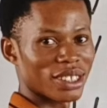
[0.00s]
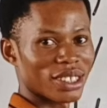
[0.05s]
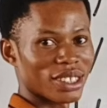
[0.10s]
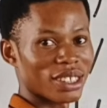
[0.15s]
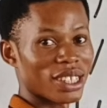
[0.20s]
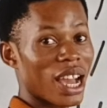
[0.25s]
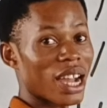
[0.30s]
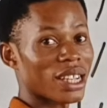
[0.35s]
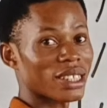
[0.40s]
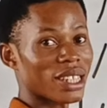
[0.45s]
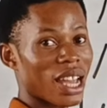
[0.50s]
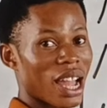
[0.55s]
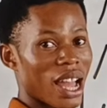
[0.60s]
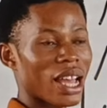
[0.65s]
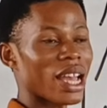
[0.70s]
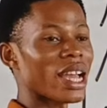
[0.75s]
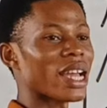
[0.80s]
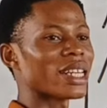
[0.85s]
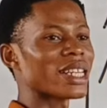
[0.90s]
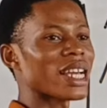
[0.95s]

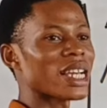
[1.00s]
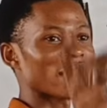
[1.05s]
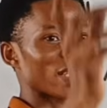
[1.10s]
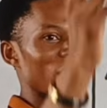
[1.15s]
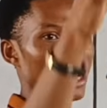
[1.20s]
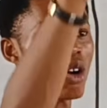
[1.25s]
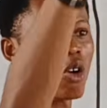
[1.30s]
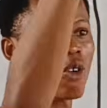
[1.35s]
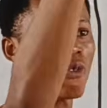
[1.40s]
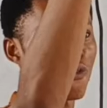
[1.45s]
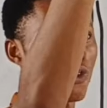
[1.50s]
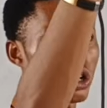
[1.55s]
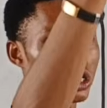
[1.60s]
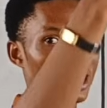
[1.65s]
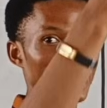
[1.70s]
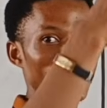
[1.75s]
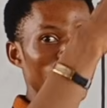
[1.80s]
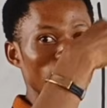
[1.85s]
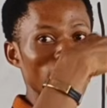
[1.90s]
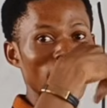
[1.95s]
That is their own fault.
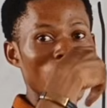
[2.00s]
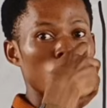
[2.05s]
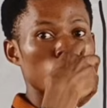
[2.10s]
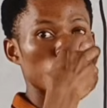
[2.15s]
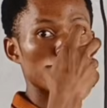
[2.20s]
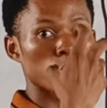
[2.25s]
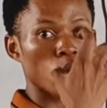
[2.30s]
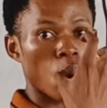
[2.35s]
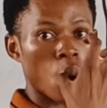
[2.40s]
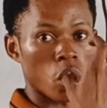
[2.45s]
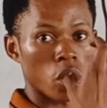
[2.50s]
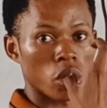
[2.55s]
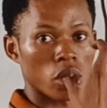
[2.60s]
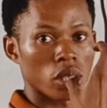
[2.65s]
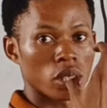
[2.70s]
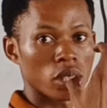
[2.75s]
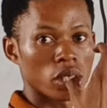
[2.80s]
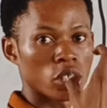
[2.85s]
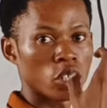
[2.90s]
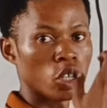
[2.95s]
Now that is their own tongue.
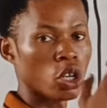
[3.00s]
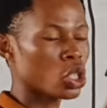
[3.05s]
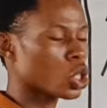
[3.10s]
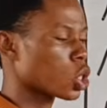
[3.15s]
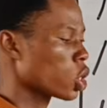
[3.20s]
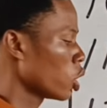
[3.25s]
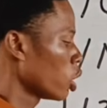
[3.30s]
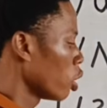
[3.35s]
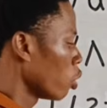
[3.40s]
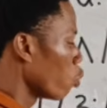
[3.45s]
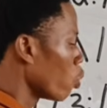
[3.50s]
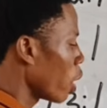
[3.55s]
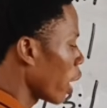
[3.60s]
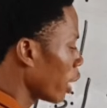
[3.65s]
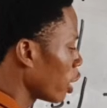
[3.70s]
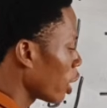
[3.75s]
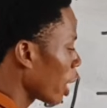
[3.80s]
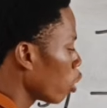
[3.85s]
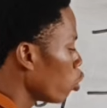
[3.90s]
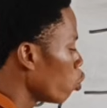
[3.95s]
Not we
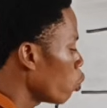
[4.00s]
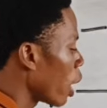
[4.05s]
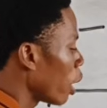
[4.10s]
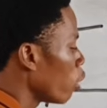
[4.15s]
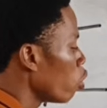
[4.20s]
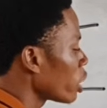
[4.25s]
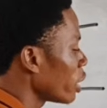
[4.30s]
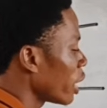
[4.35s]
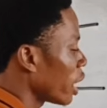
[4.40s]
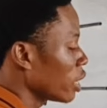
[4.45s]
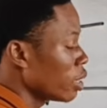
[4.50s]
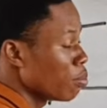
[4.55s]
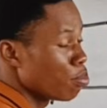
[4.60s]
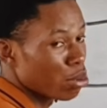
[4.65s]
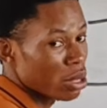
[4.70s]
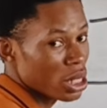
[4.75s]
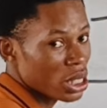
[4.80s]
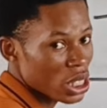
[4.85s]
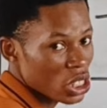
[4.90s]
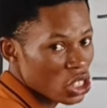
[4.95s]
are looking at the
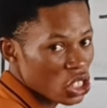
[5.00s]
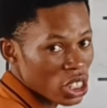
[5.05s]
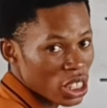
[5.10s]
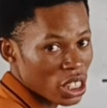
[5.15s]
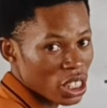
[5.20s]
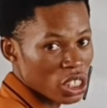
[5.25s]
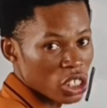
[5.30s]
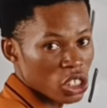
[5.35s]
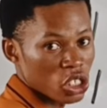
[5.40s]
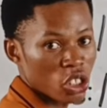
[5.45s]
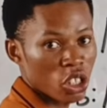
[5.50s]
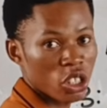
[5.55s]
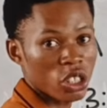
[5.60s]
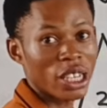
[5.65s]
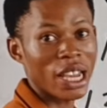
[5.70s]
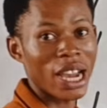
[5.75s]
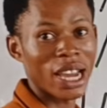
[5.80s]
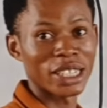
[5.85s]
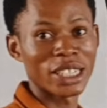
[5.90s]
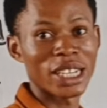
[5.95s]
British English, not
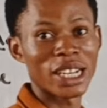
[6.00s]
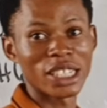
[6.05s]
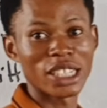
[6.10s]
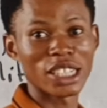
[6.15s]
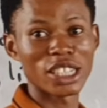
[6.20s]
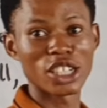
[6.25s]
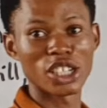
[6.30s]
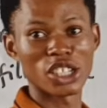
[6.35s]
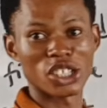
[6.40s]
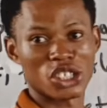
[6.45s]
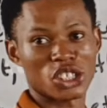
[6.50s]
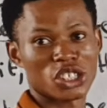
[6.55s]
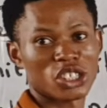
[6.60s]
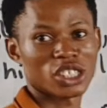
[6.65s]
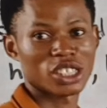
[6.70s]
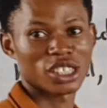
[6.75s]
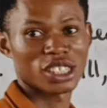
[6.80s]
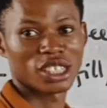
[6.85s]
Ghanaian English.